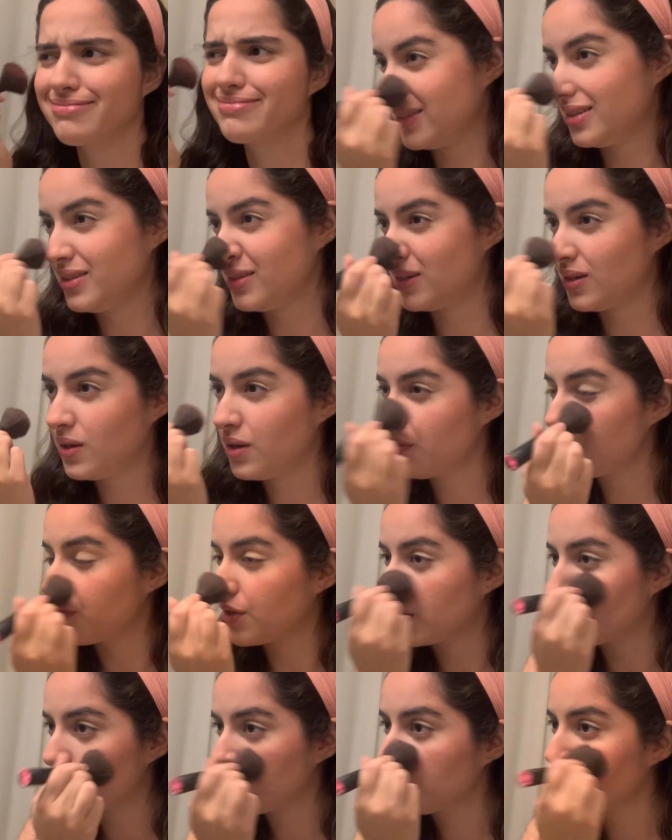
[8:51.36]
You know, a
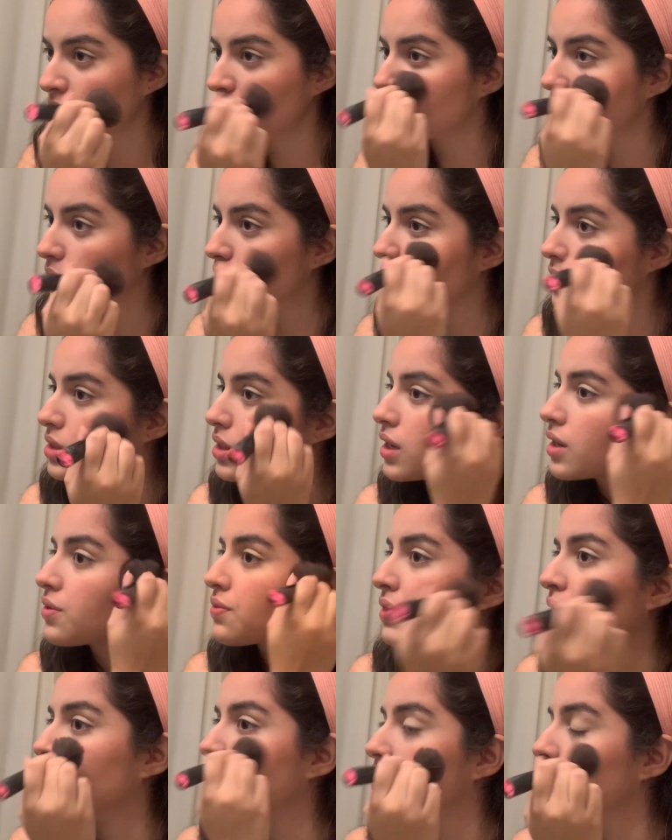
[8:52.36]
friend of mine, she was like
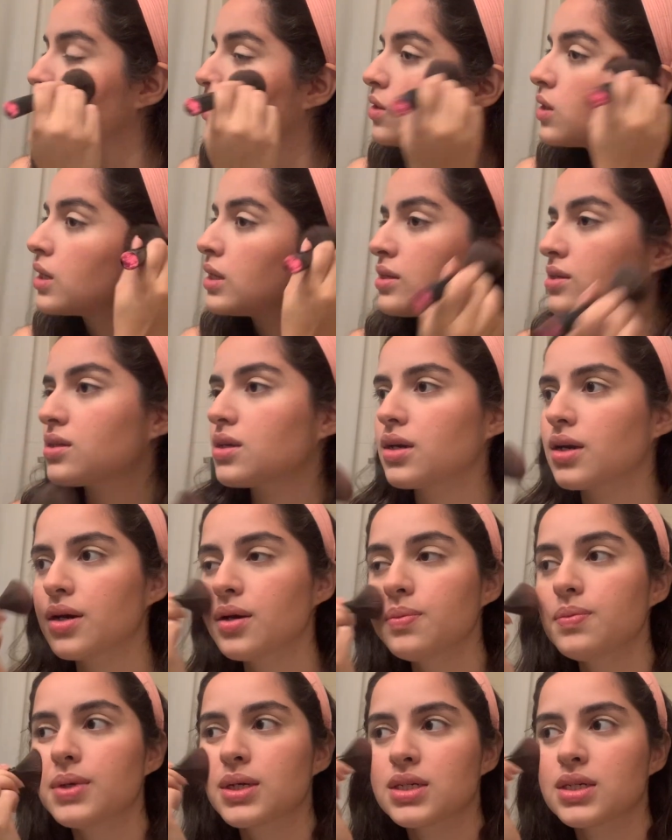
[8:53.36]
ranting on Instagram,